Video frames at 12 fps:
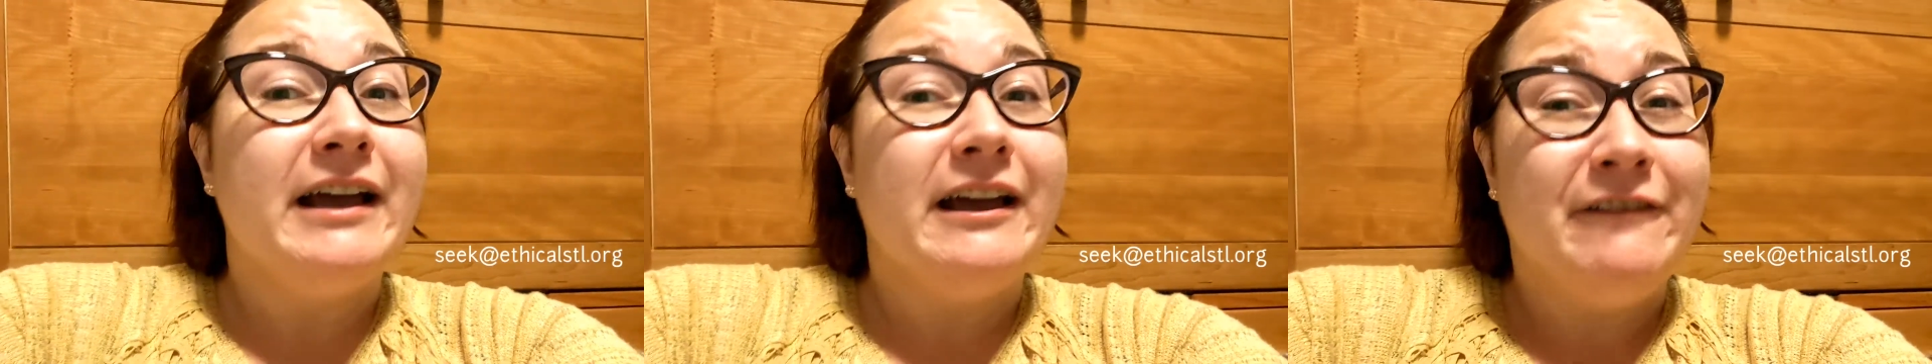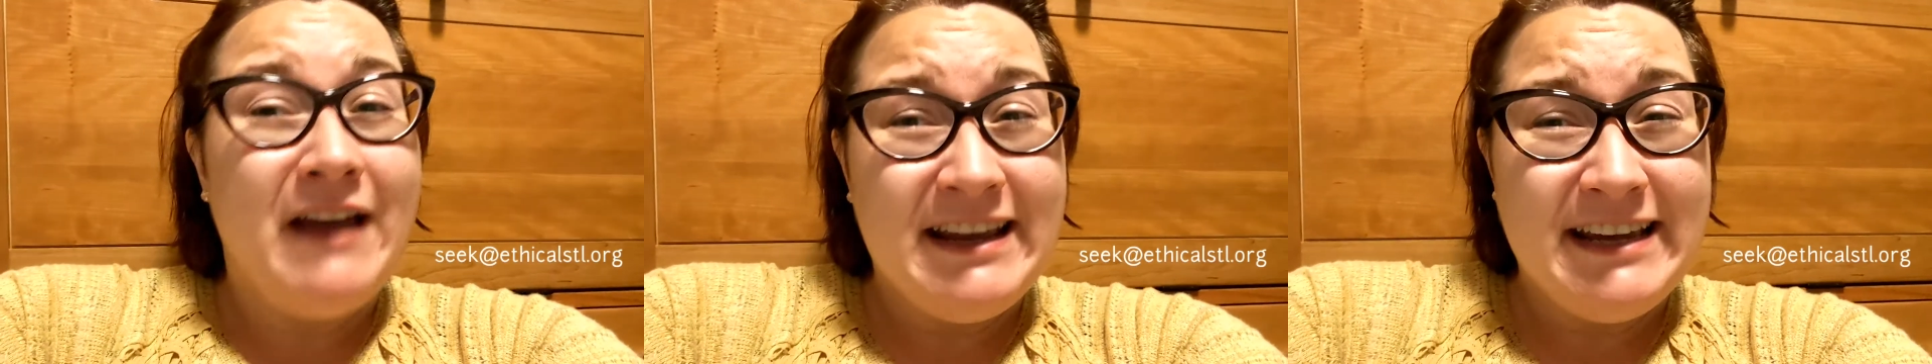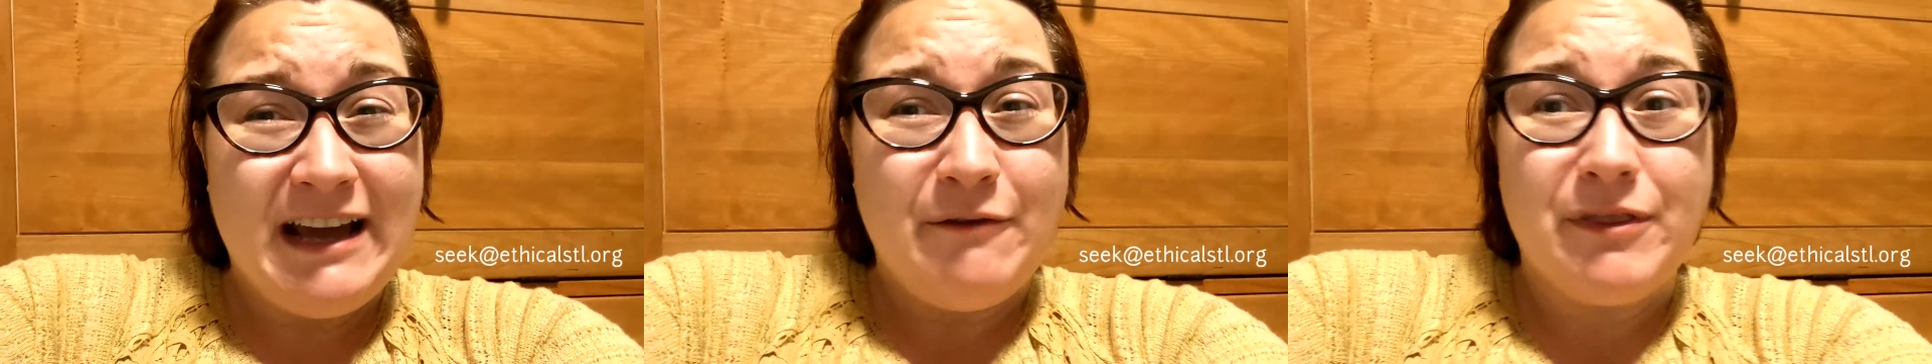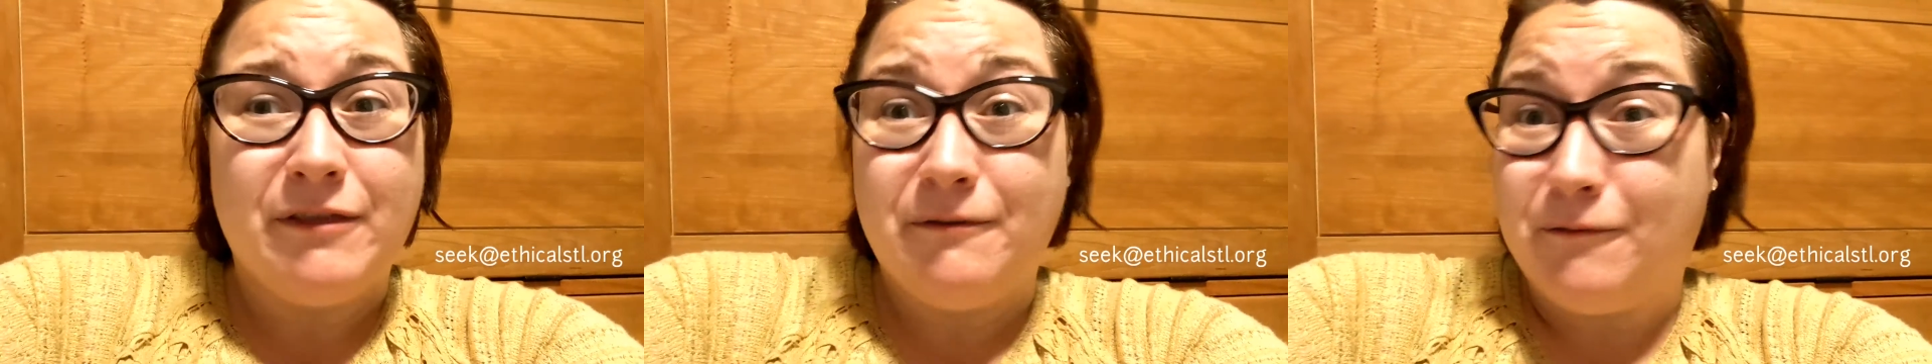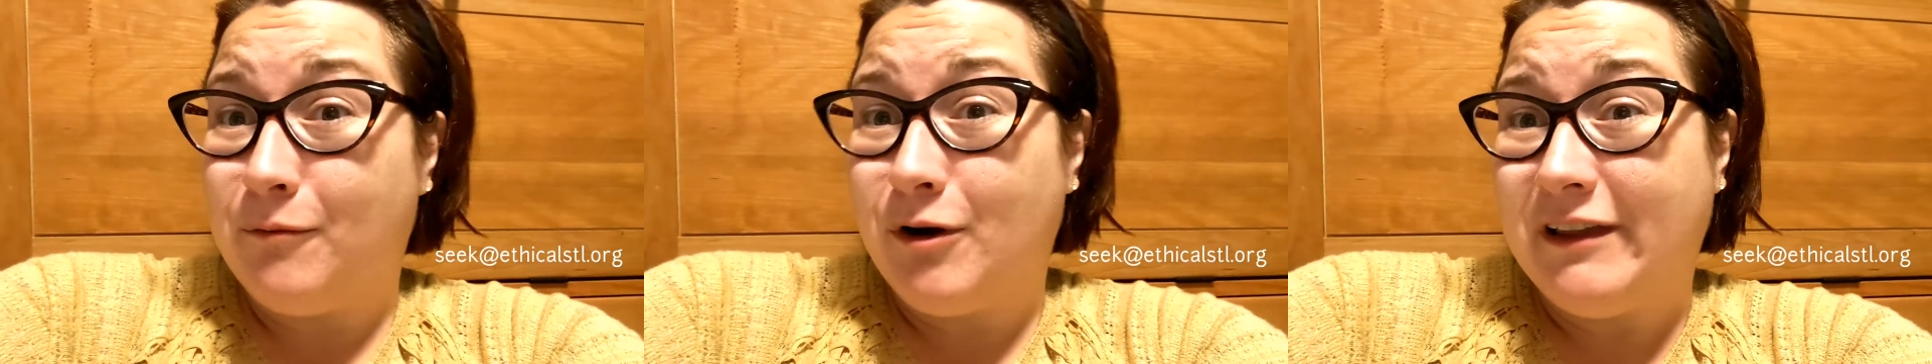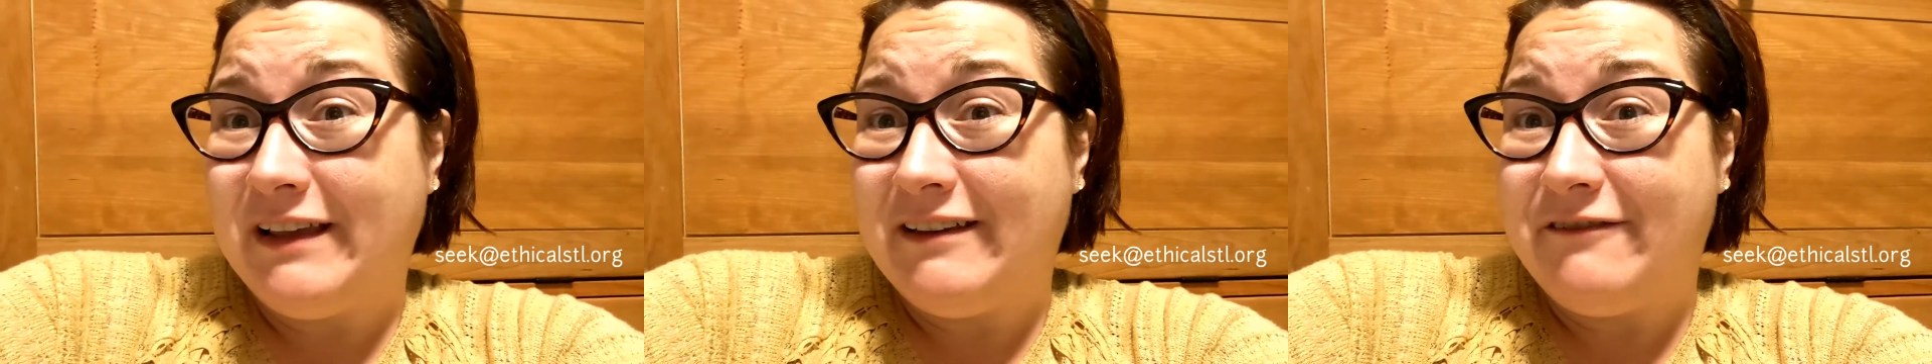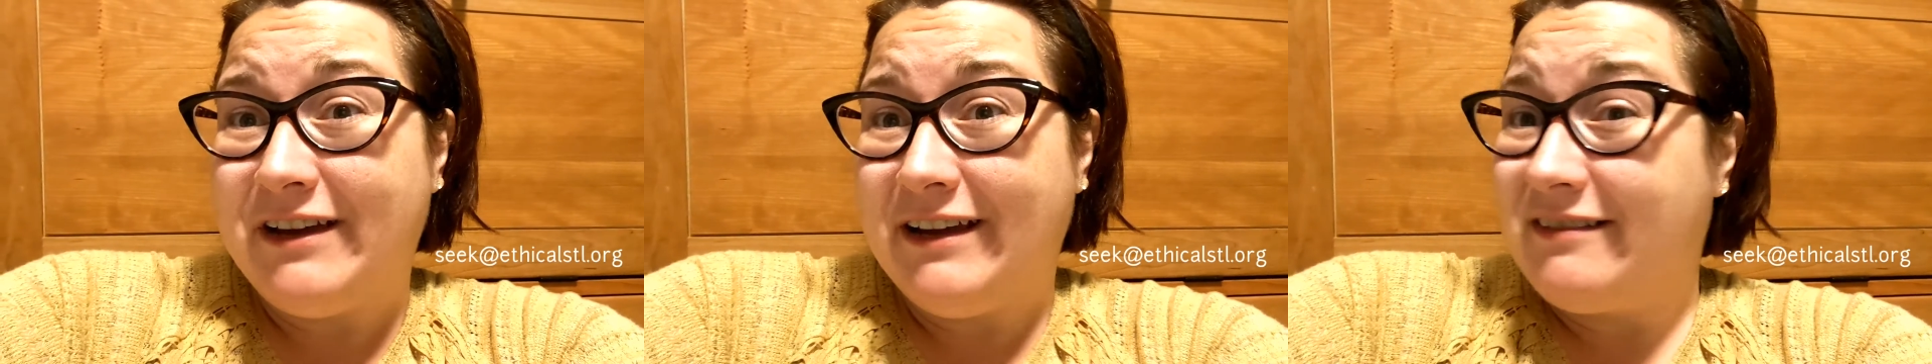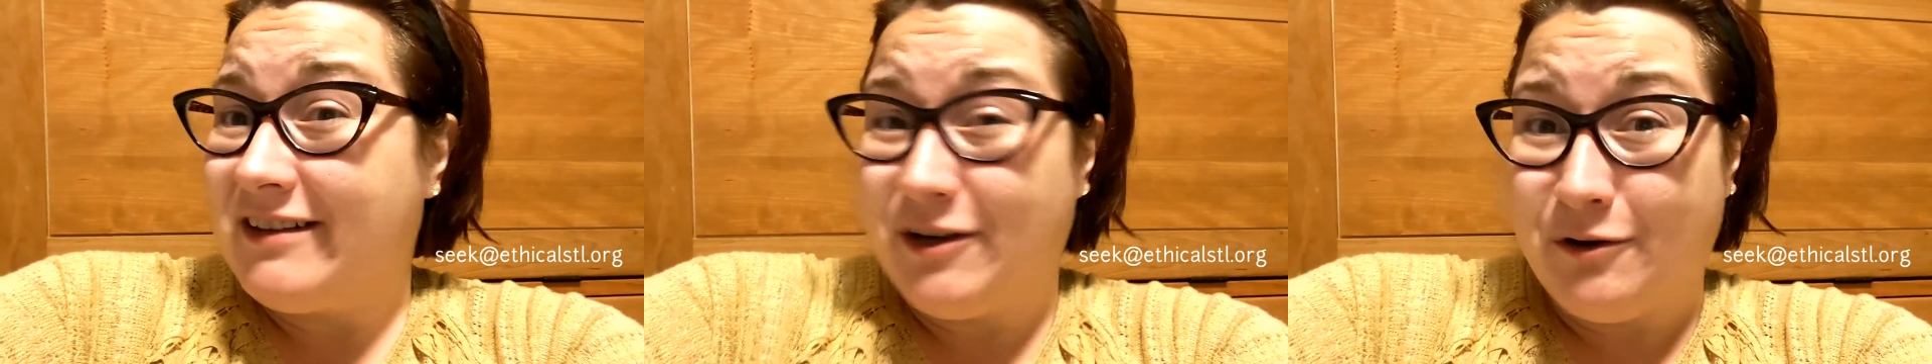If hanging out with the formerly living
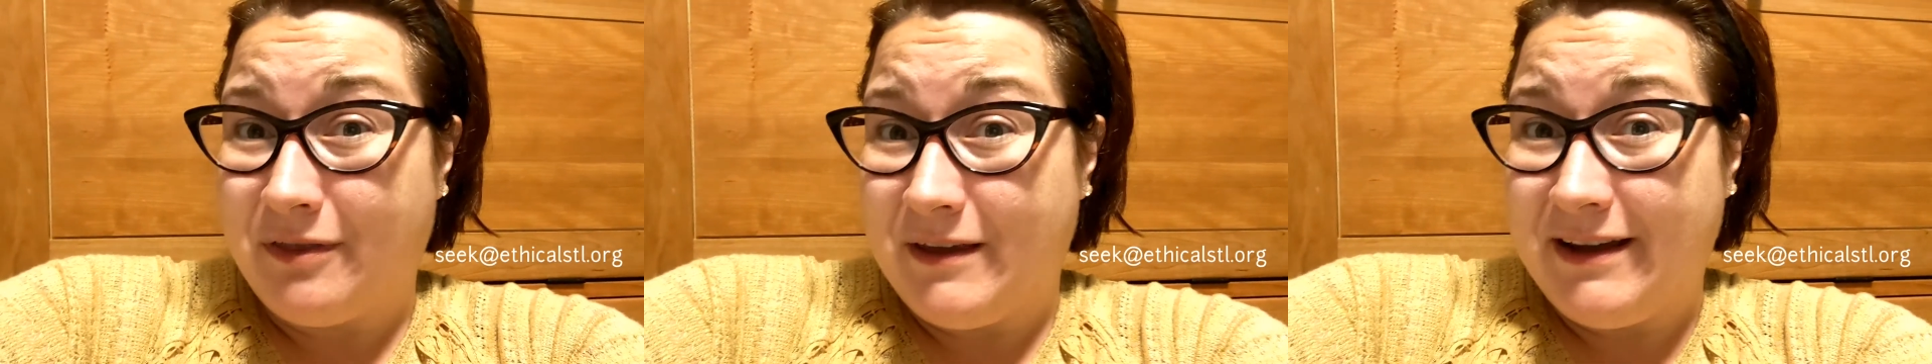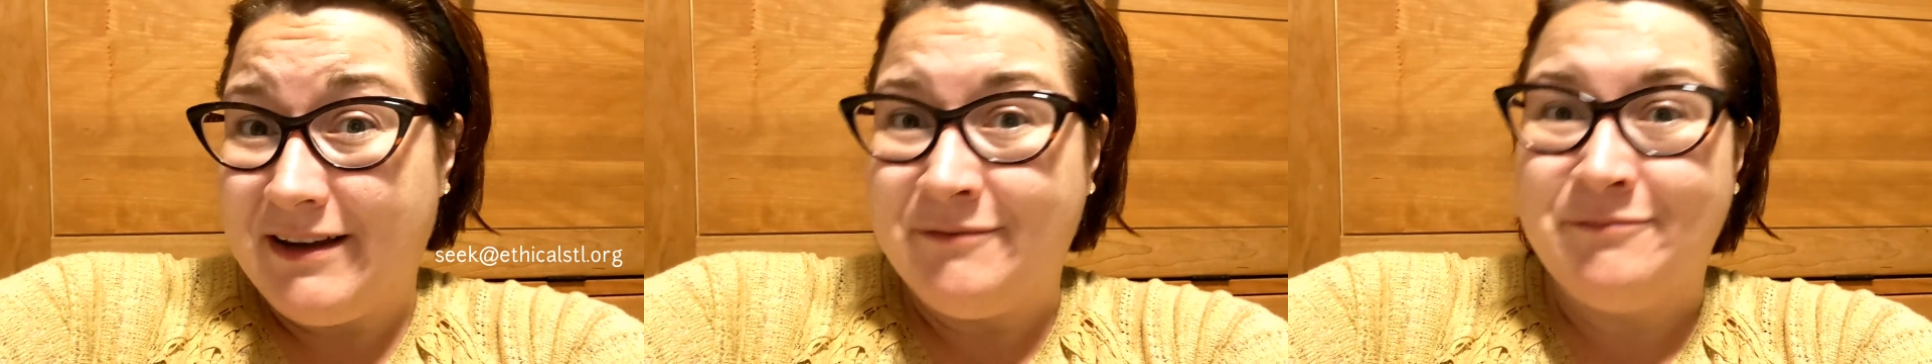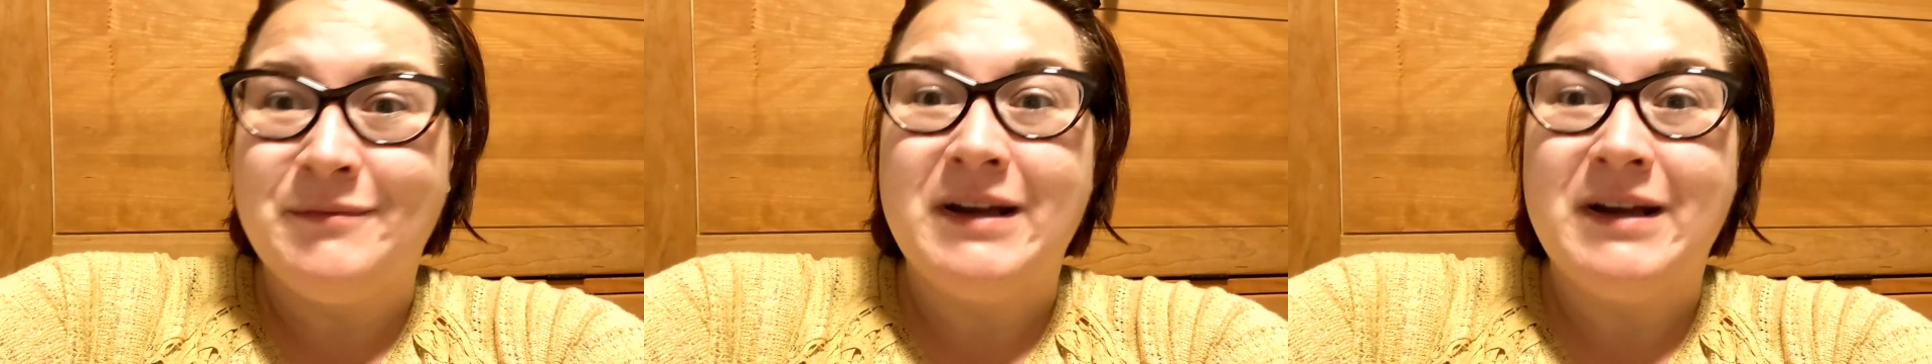isn't your thing,